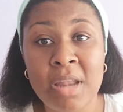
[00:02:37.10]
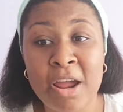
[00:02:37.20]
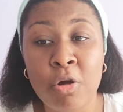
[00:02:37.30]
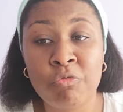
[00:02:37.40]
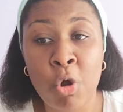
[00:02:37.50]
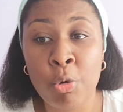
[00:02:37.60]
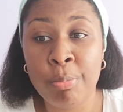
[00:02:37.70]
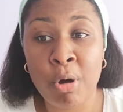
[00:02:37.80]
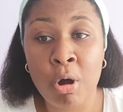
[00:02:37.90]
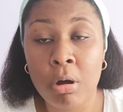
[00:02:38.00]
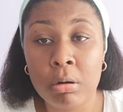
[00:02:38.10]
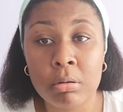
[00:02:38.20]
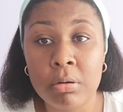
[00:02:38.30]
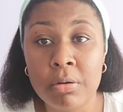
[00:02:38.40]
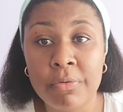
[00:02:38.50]
like a robot
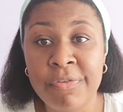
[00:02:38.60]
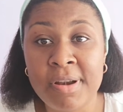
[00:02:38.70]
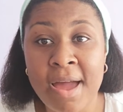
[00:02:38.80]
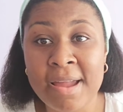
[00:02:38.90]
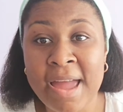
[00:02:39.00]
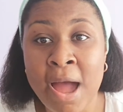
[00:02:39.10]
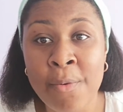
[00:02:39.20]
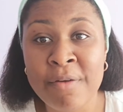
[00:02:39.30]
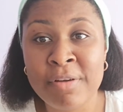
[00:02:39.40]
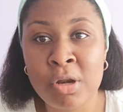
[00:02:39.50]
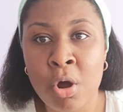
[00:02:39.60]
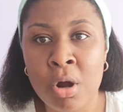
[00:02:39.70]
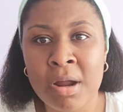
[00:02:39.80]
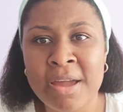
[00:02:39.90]
for like however long